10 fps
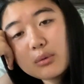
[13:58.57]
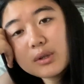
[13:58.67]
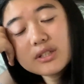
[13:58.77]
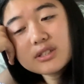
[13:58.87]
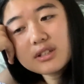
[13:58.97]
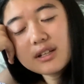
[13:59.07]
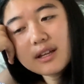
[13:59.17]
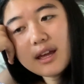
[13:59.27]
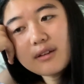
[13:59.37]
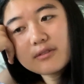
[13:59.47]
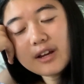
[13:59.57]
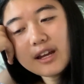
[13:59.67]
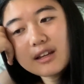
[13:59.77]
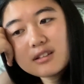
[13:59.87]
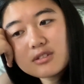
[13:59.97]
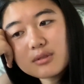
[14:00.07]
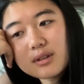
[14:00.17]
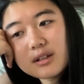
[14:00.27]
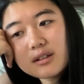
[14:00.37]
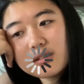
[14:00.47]
We're just gonna get right into
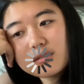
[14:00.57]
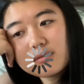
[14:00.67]
it.